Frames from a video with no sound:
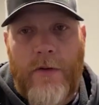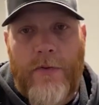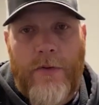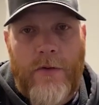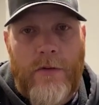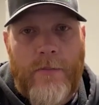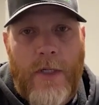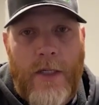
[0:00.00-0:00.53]
a
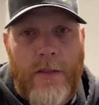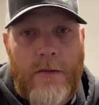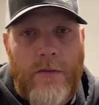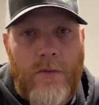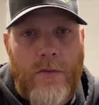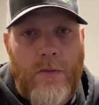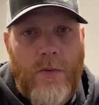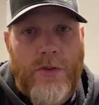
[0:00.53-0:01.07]
1/3 bond,
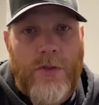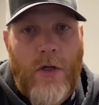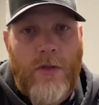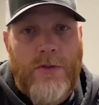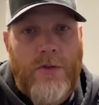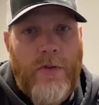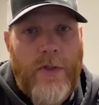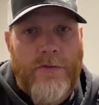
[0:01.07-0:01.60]
which
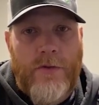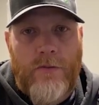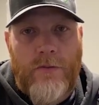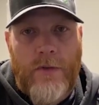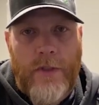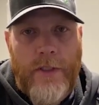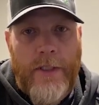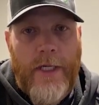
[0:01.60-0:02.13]
also gives a
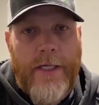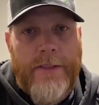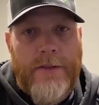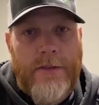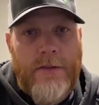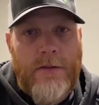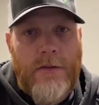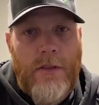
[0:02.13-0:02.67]
really
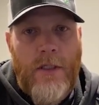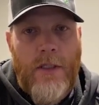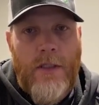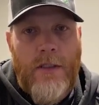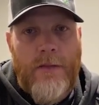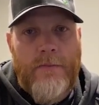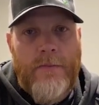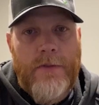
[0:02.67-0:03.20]
nice
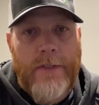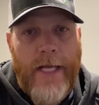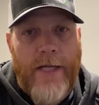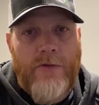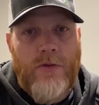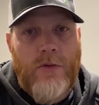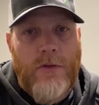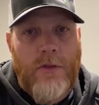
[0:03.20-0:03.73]

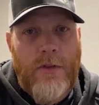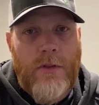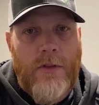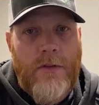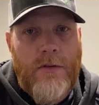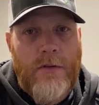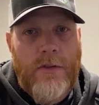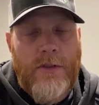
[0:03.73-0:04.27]
natural look,
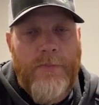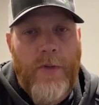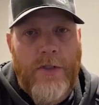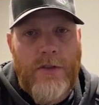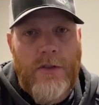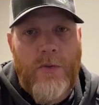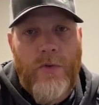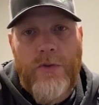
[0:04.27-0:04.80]

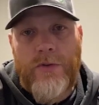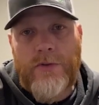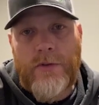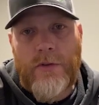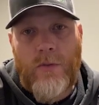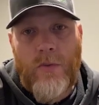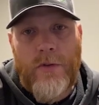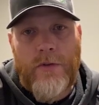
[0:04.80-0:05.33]
especially when using
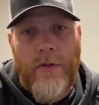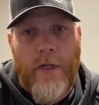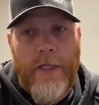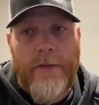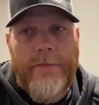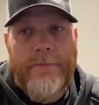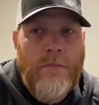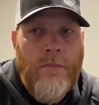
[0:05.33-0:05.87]
a wood grain.